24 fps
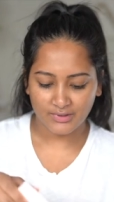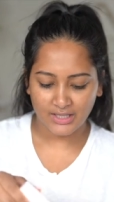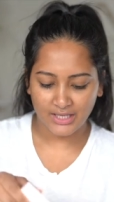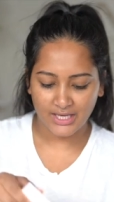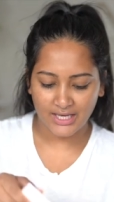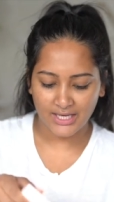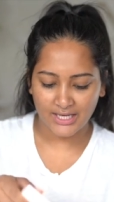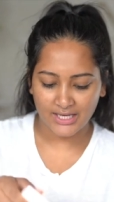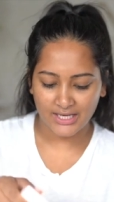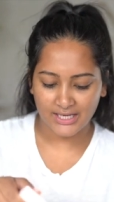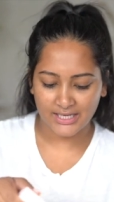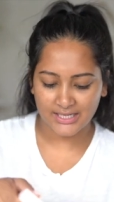
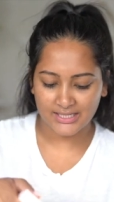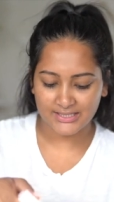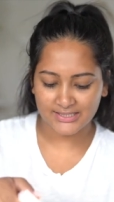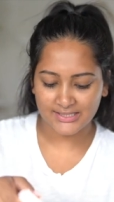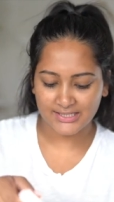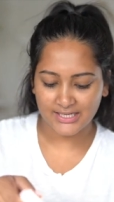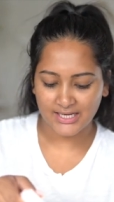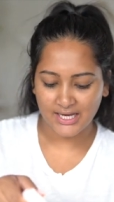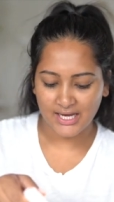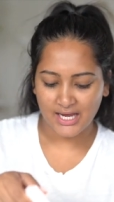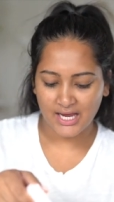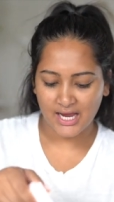
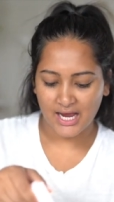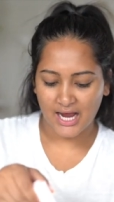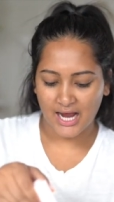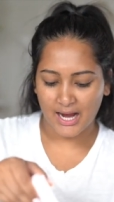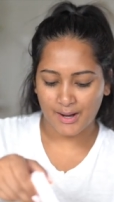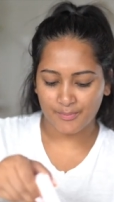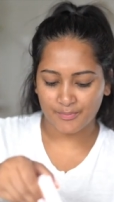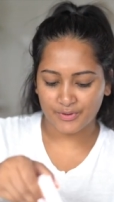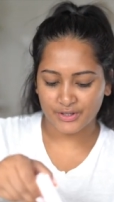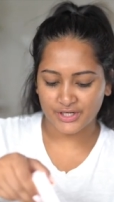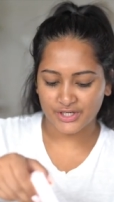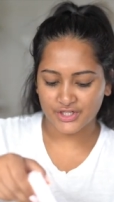and
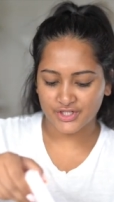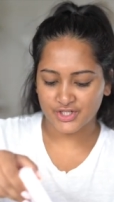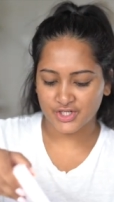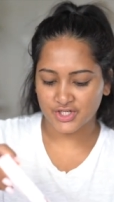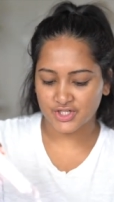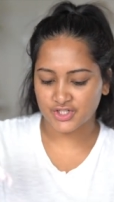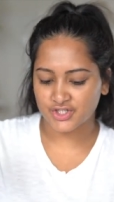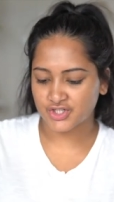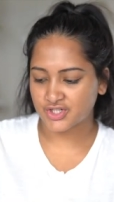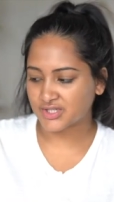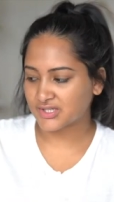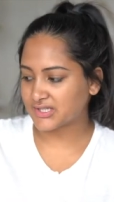I'm pretty sure
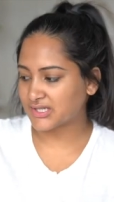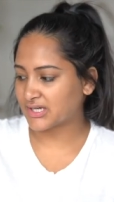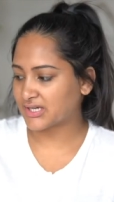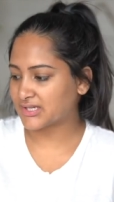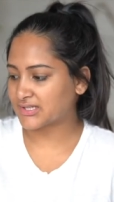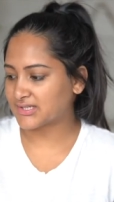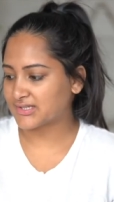it's just like a